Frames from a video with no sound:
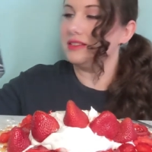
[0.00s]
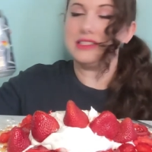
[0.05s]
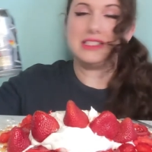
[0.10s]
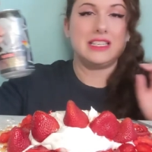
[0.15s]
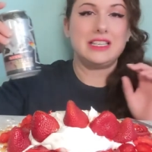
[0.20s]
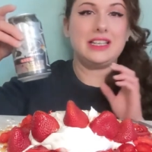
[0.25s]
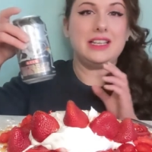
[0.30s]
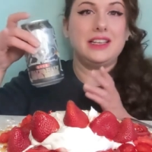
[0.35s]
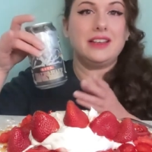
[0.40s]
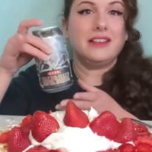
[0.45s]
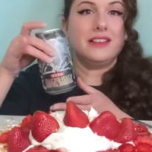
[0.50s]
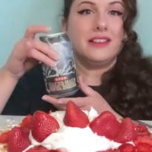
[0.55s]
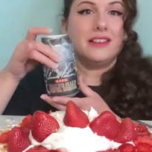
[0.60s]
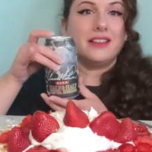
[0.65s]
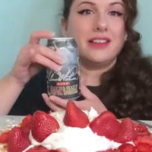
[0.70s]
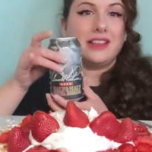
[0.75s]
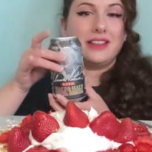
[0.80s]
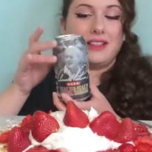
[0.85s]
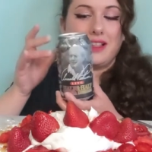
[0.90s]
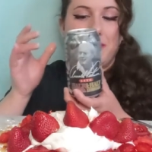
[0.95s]
tea
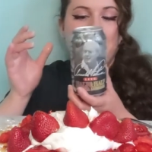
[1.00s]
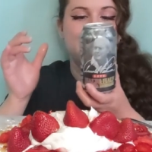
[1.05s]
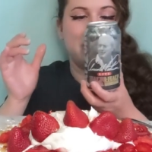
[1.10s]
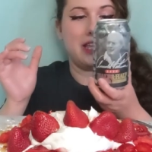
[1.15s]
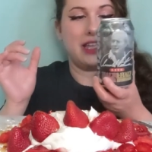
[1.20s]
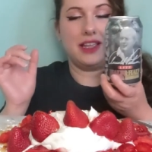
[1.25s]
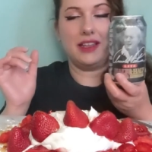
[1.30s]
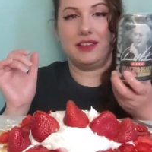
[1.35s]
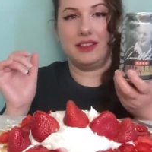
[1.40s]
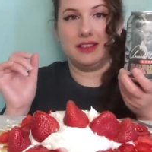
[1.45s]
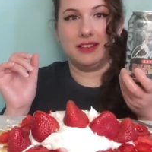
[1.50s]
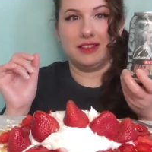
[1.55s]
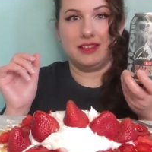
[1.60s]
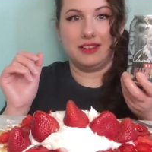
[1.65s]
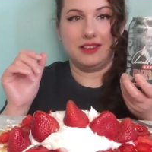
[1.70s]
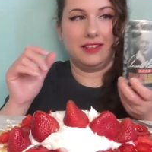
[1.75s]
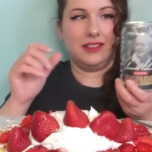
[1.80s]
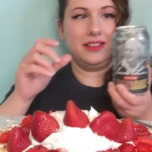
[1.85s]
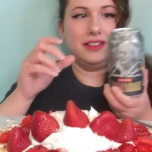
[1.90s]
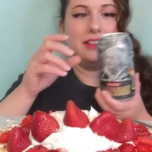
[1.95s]
and lemonade
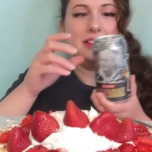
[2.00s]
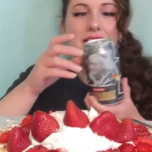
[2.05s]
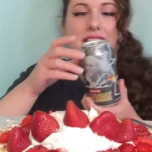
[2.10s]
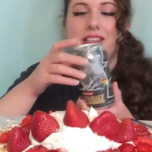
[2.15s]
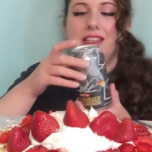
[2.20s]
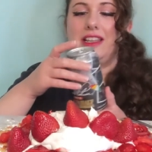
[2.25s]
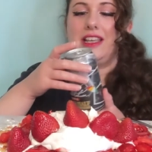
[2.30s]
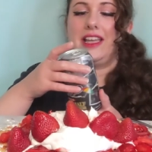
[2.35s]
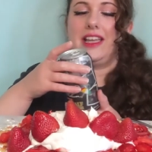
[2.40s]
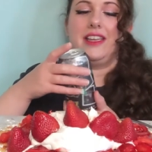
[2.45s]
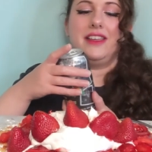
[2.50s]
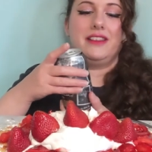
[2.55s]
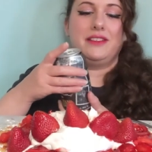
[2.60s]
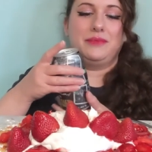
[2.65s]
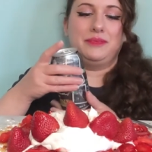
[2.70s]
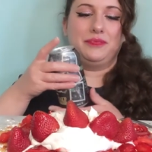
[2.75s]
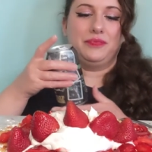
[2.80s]
today.